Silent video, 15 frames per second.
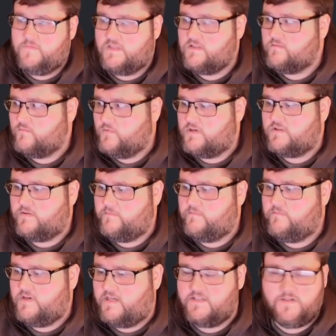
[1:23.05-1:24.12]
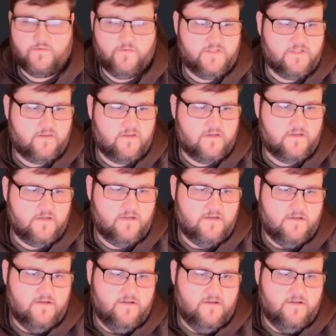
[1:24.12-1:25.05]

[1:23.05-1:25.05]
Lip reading: It's one of the nicer ones, I think.